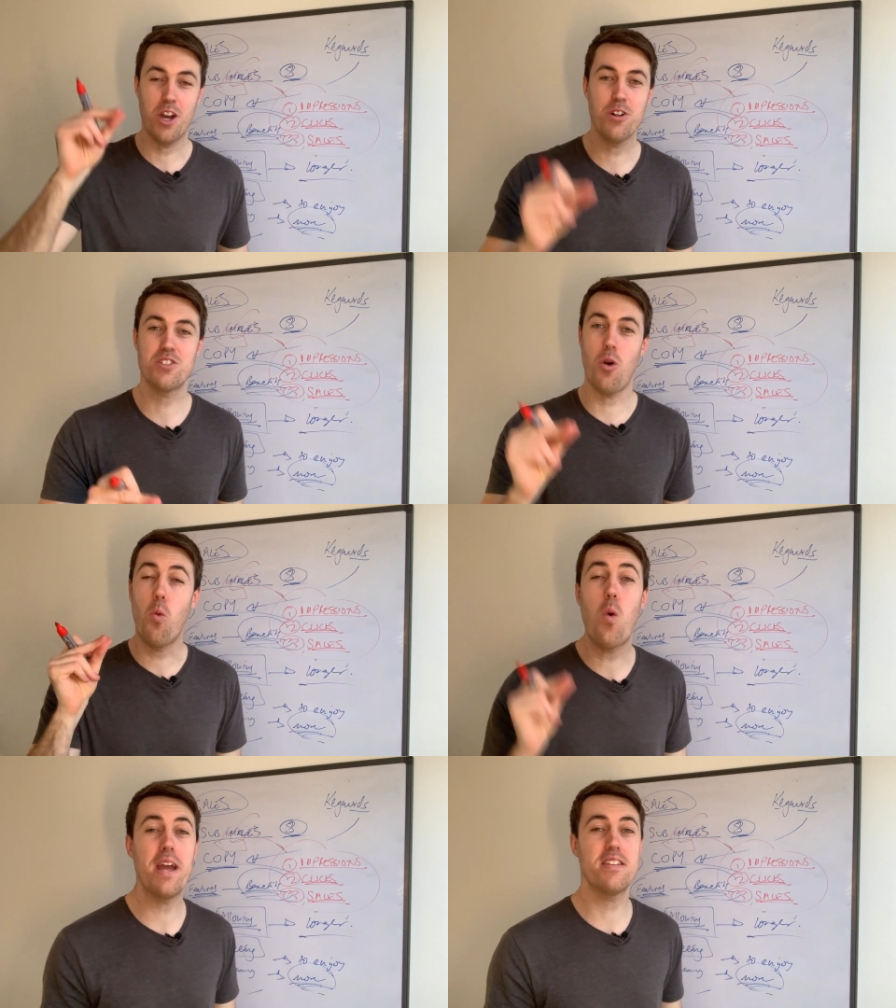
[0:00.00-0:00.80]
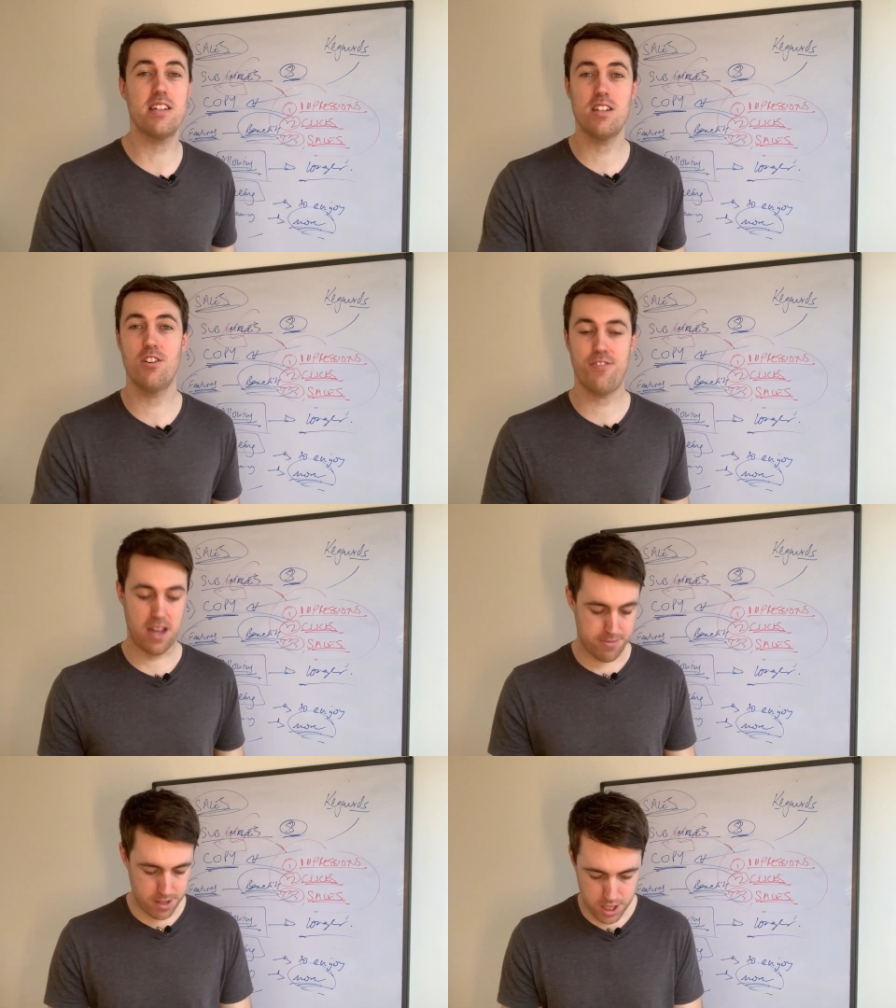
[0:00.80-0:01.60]
the odds are weighted in your
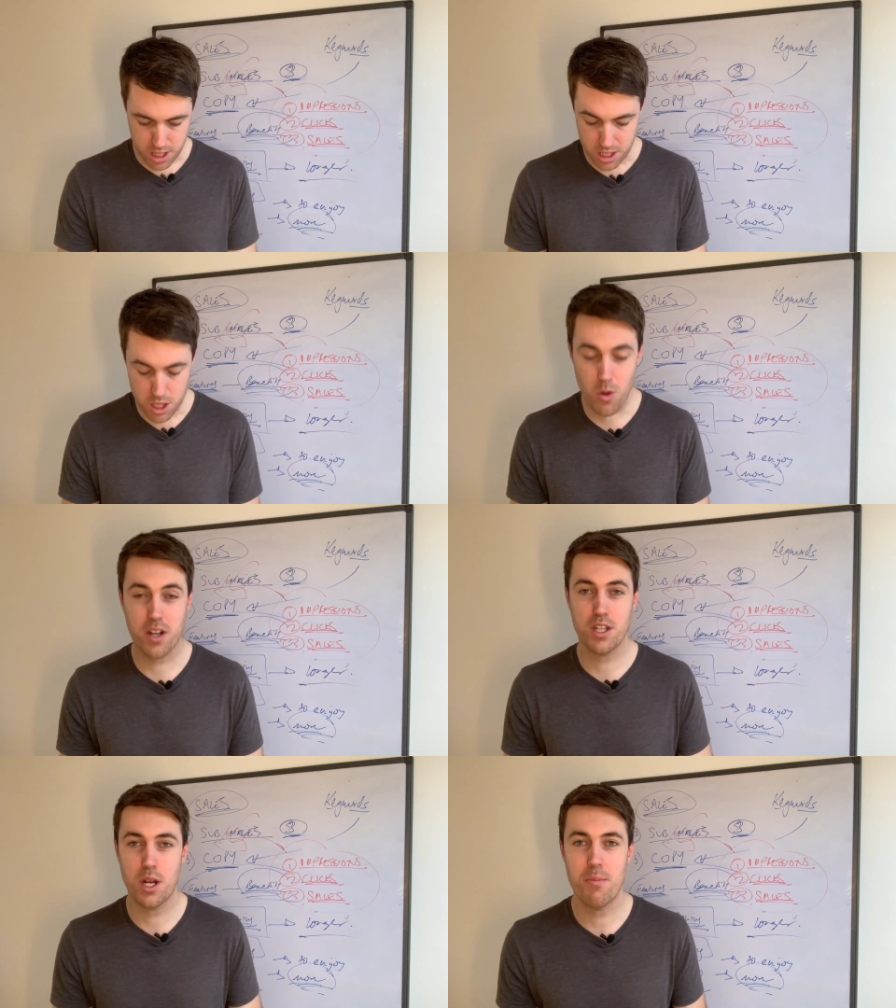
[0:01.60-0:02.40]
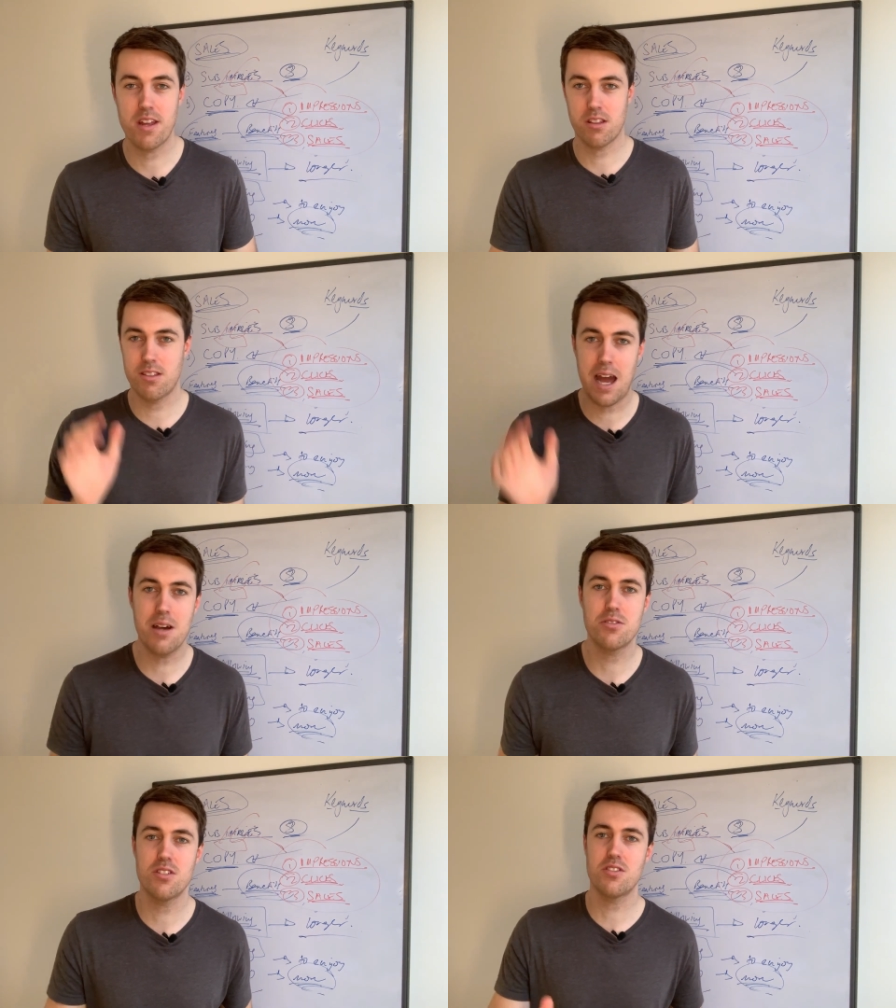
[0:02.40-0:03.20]
favor that you are gonna make
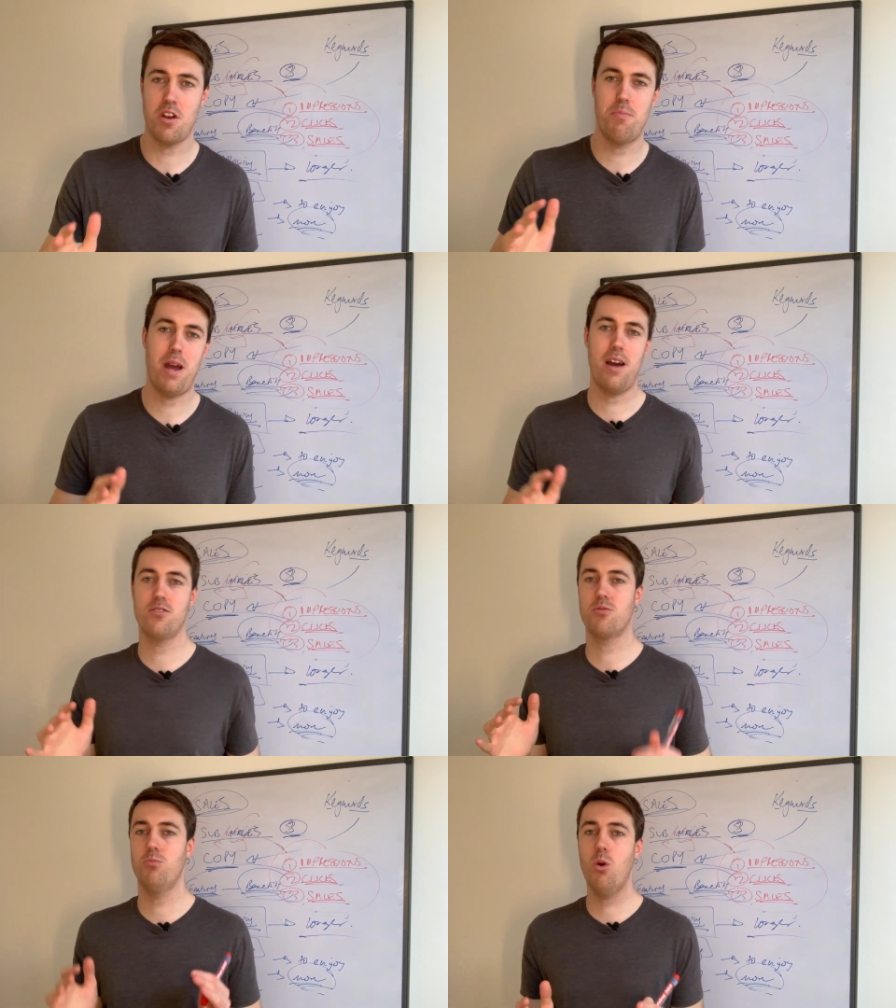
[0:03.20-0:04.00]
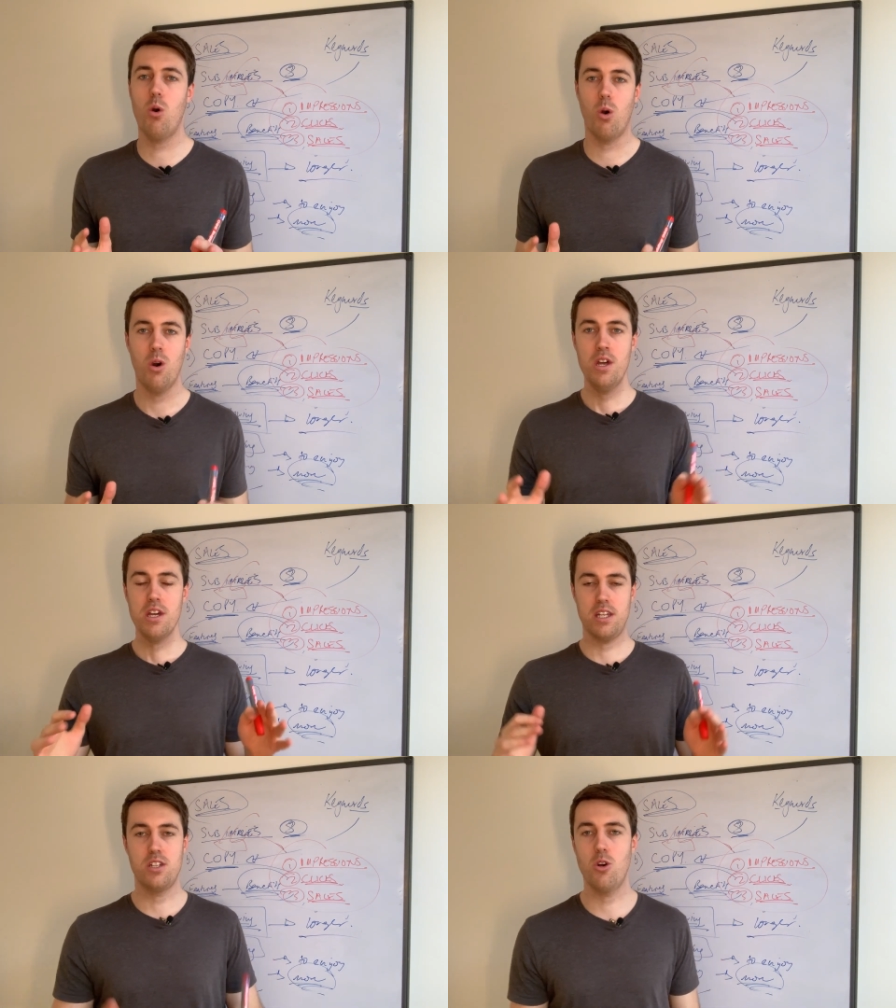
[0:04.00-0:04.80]
thousands of pounds more
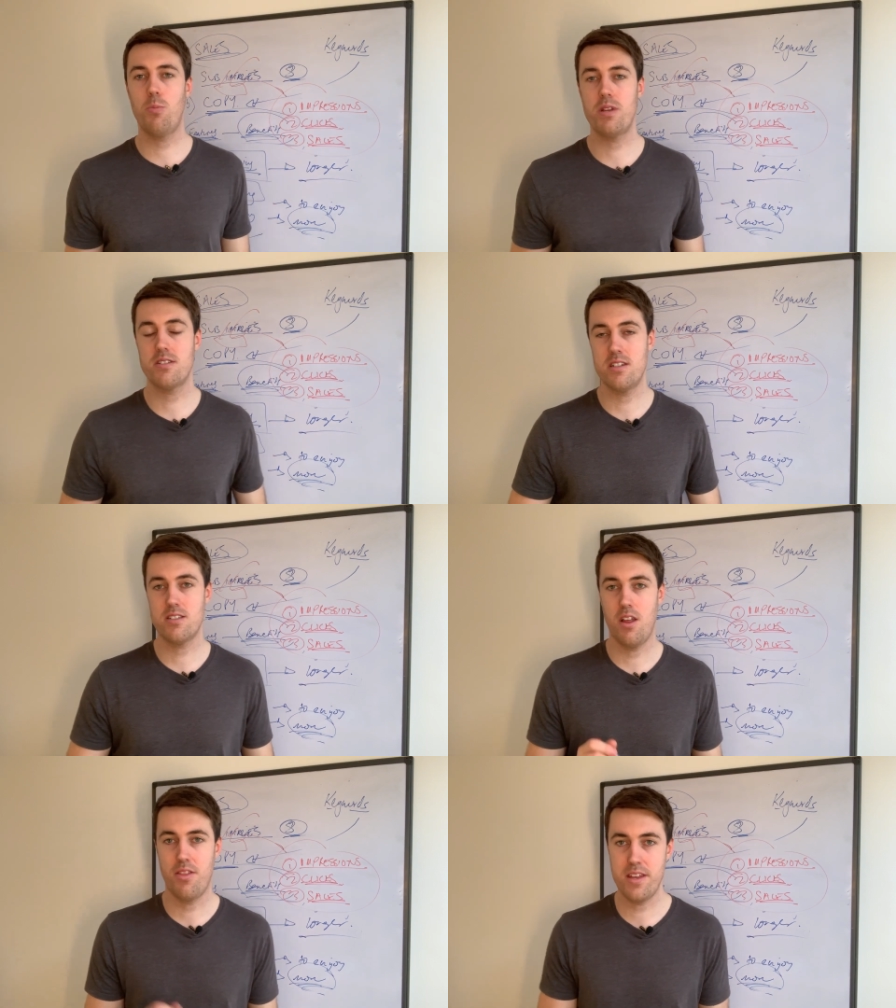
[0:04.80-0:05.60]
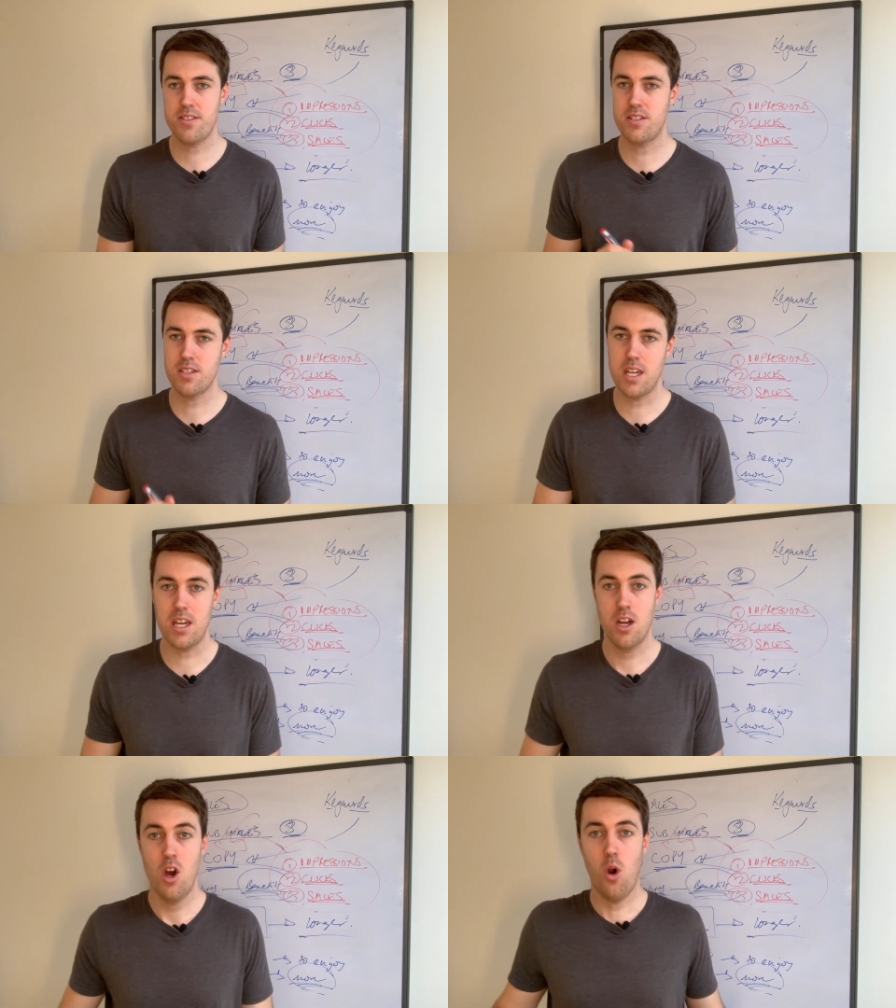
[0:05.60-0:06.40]
in your business this
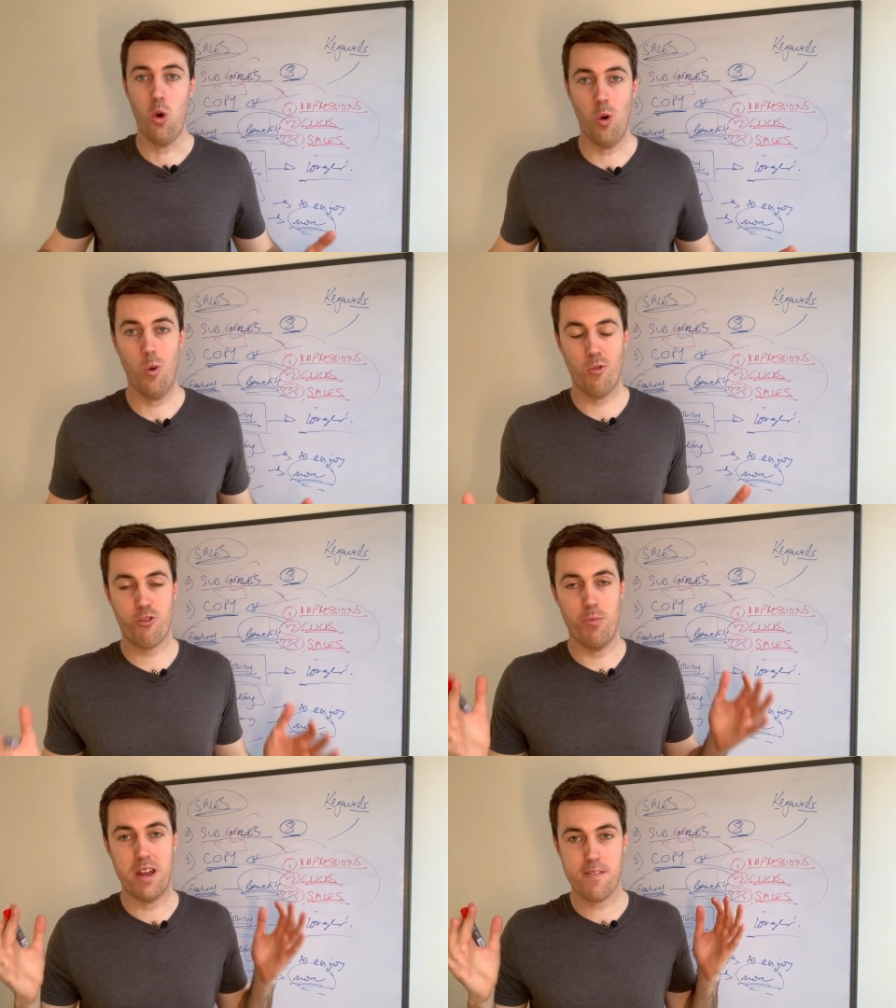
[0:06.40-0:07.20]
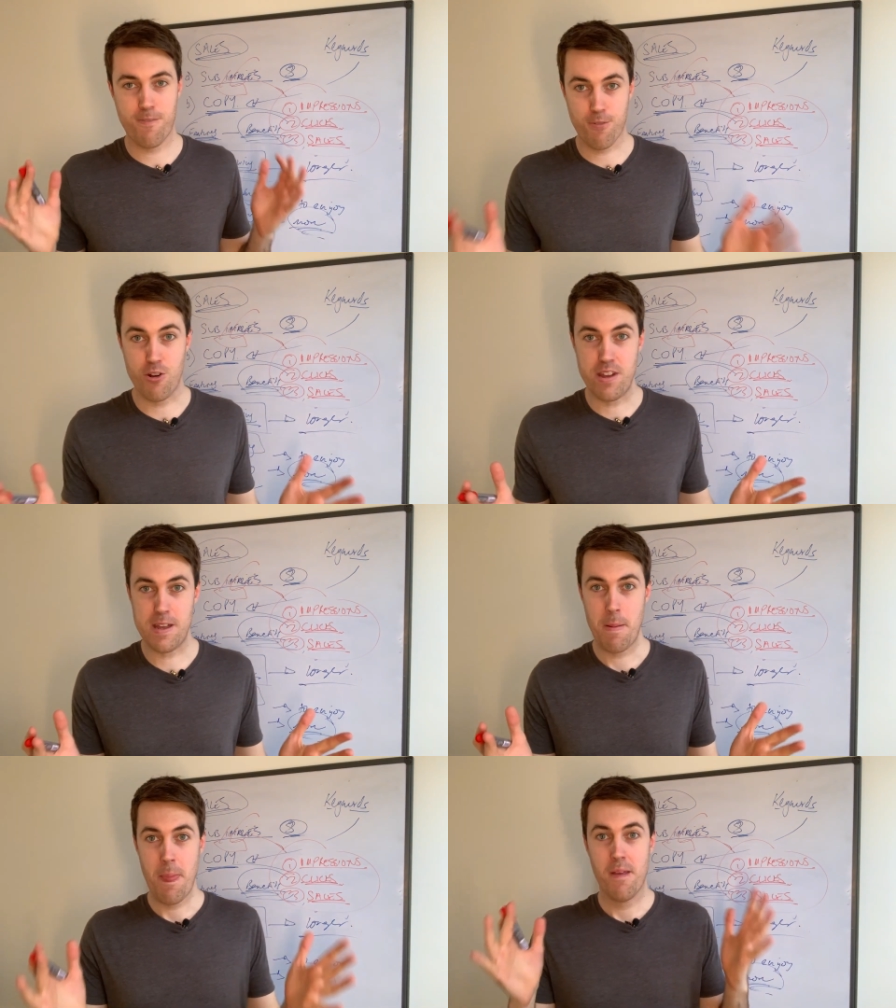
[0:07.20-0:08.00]
year, all from a free